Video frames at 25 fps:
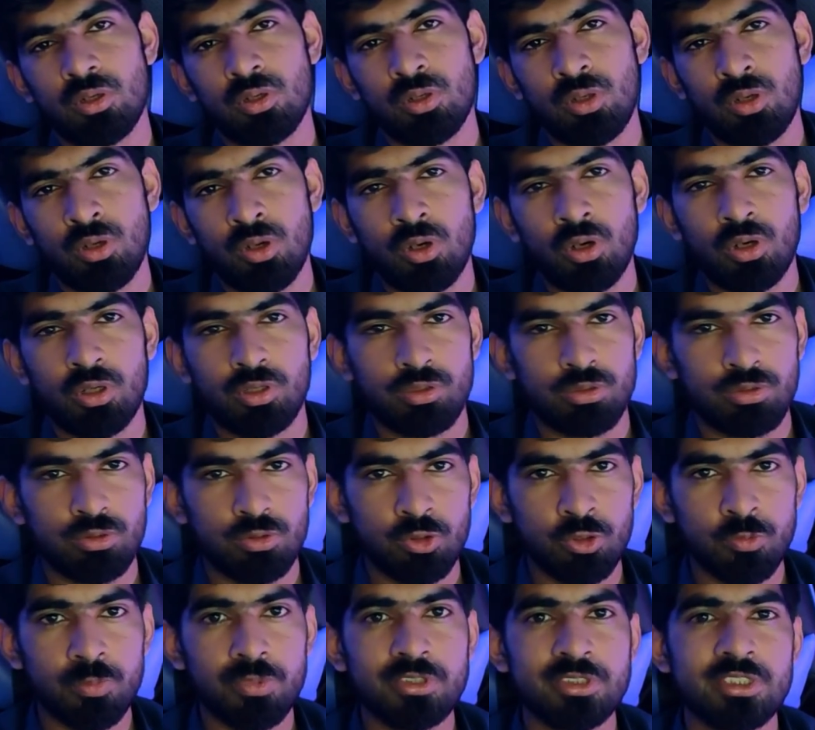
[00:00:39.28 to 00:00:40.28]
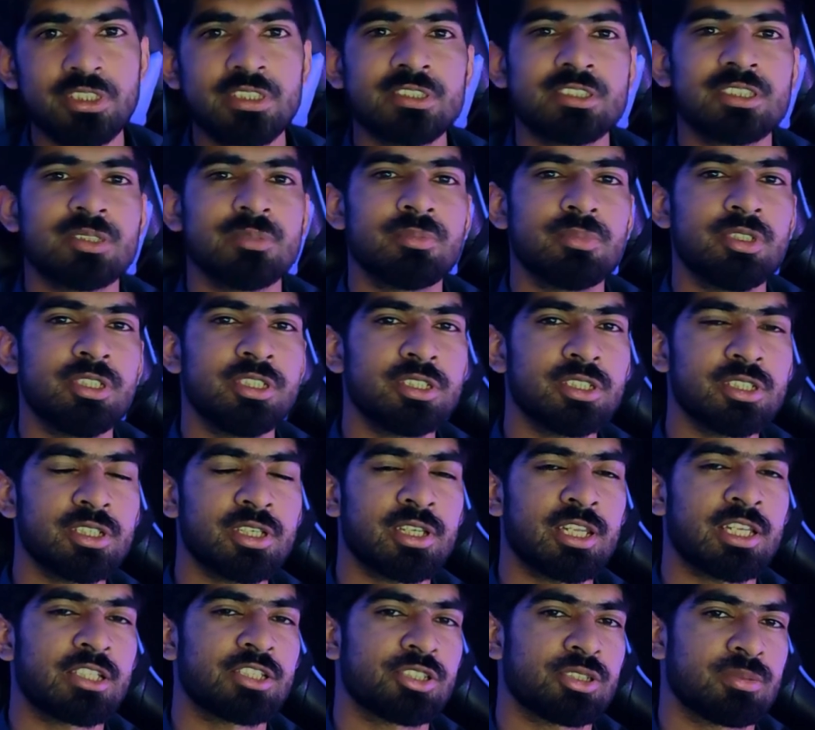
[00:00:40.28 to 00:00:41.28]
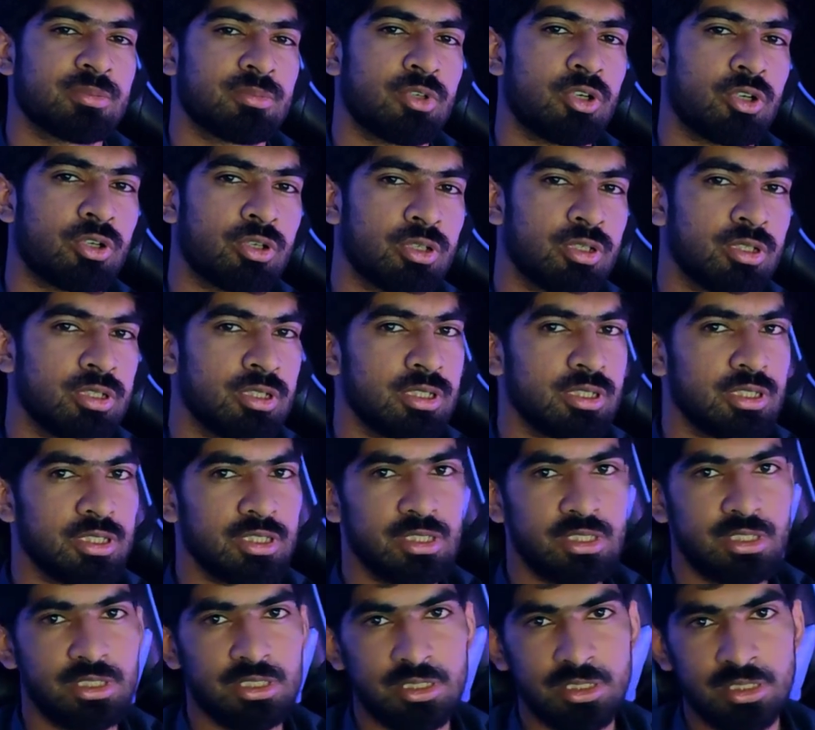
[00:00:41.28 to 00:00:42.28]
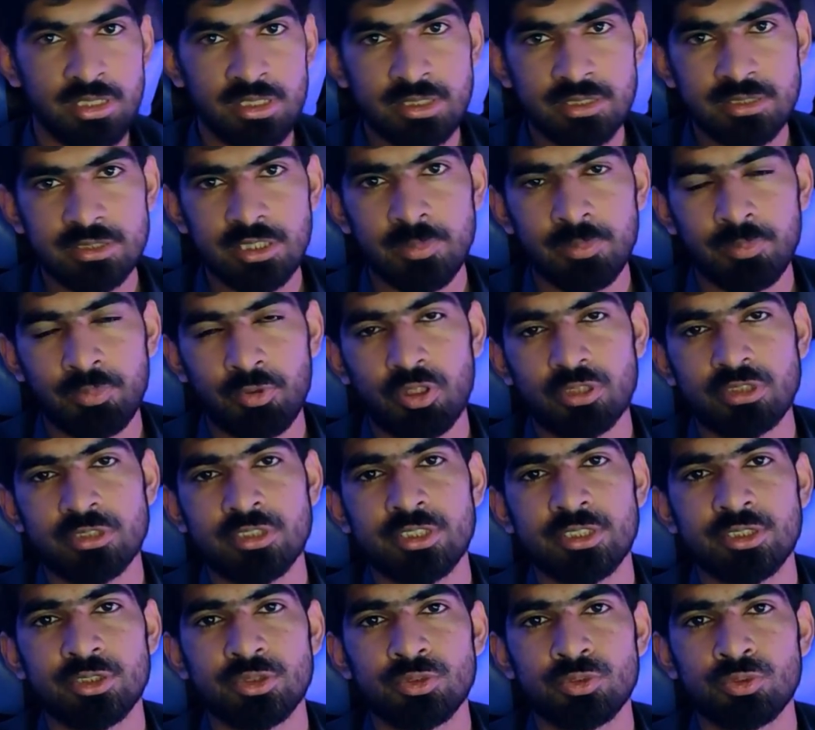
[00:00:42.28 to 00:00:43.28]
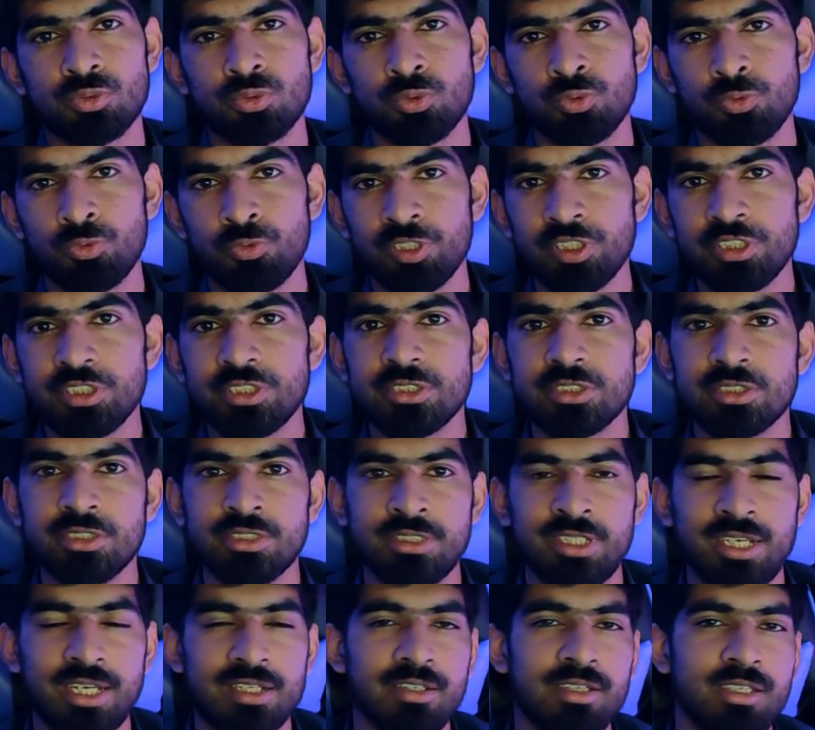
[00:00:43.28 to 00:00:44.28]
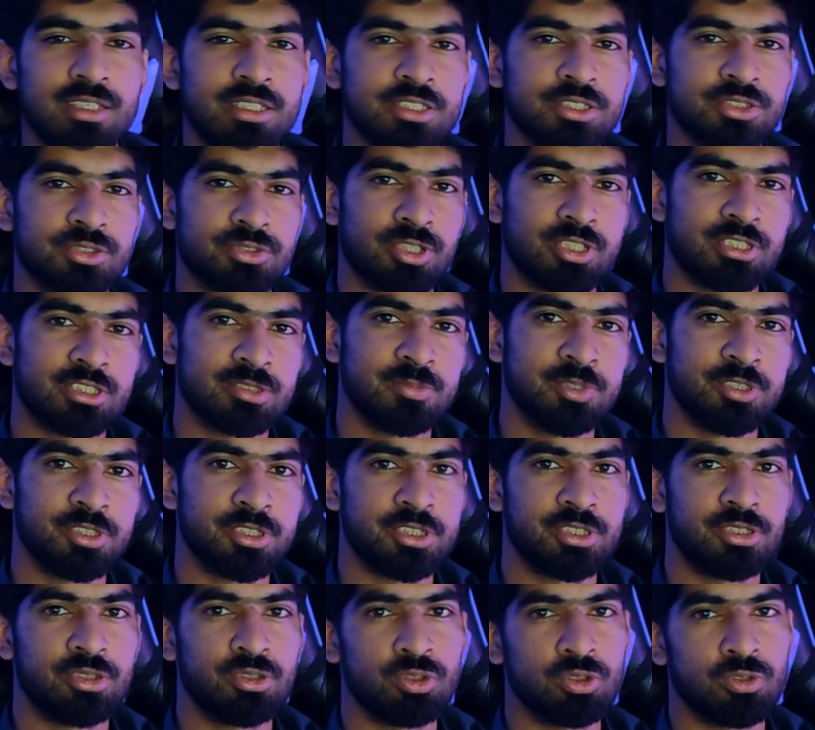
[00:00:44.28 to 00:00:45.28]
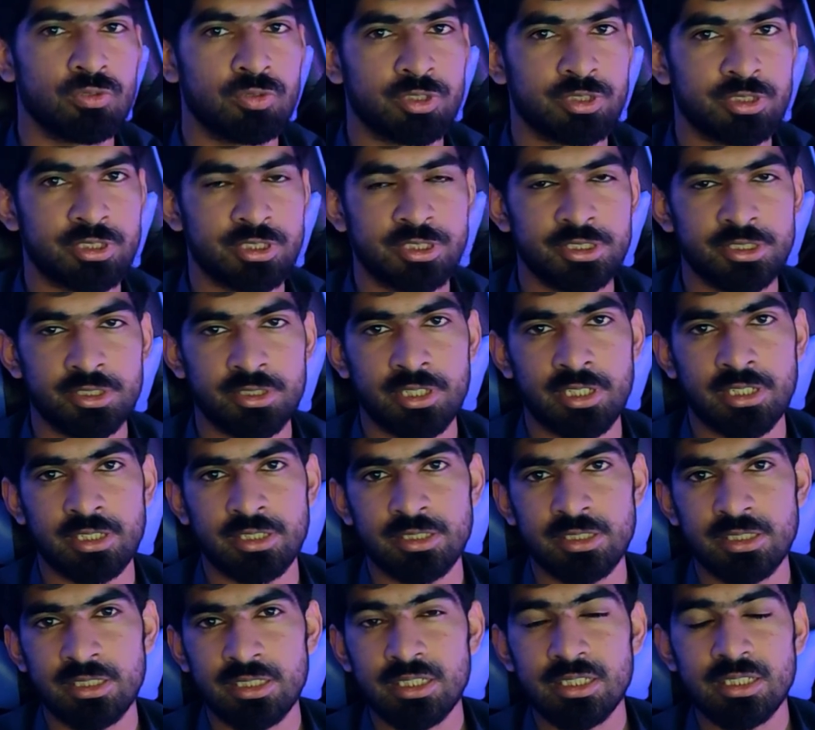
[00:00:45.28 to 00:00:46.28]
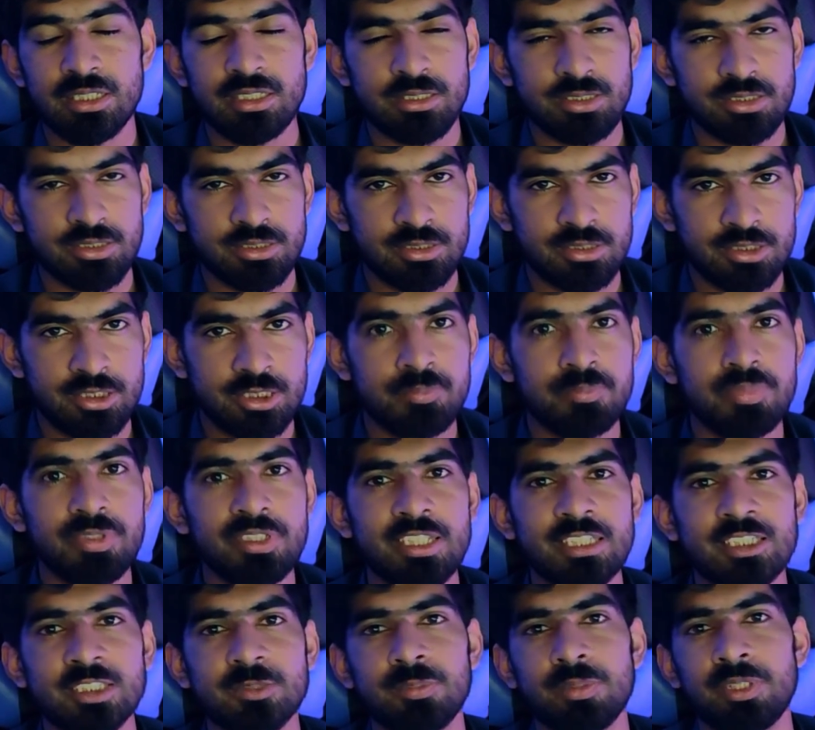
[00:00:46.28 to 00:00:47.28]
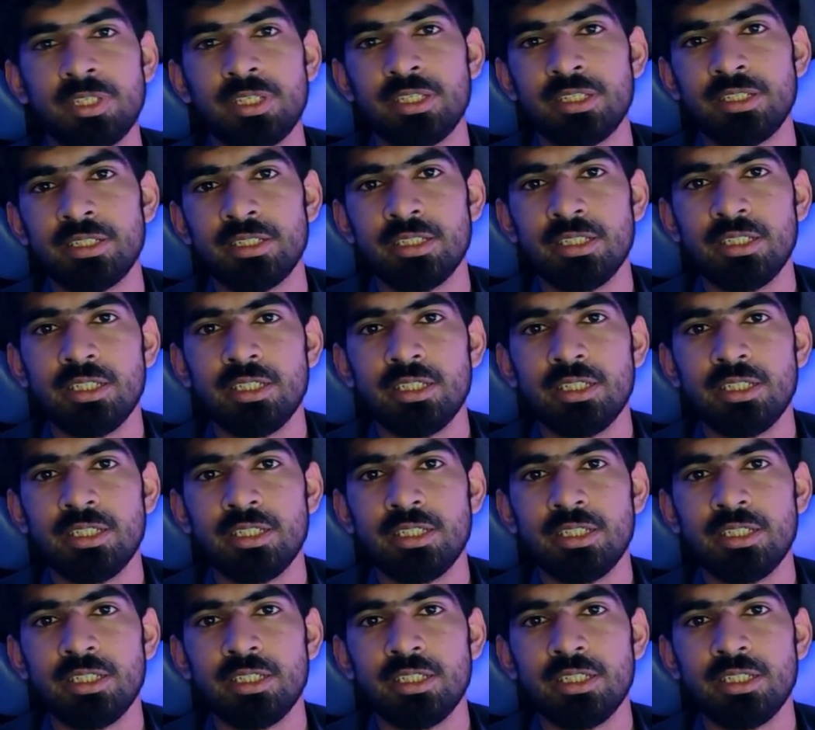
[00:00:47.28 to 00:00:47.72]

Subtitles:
or Open System Interconnection model is a process through which data is transmitted over the internet. Simply explained,